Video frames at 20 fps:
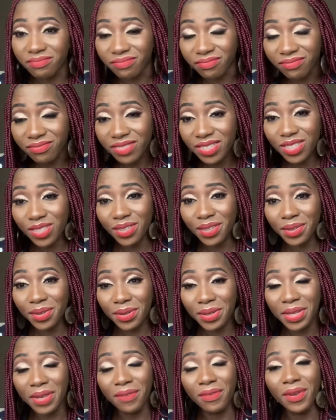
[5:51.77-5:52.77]
So
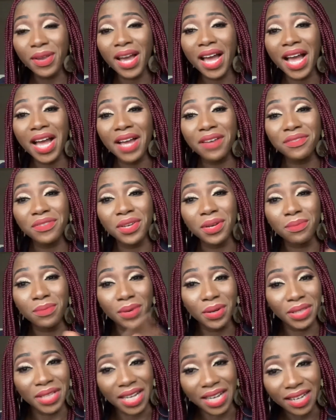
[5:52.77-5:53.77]
if you have your
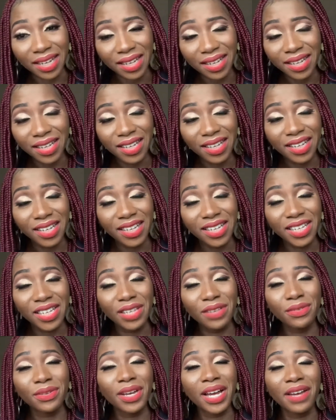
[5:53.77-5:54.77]
mother, if
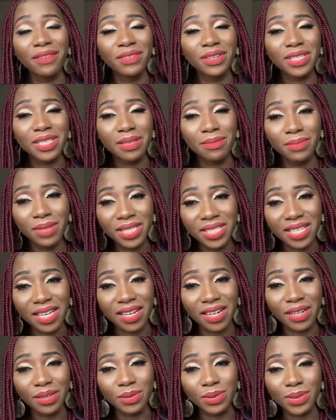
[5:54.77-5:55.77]
you have your siblings
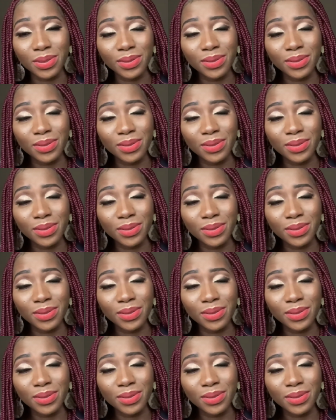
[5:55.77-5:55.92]
around,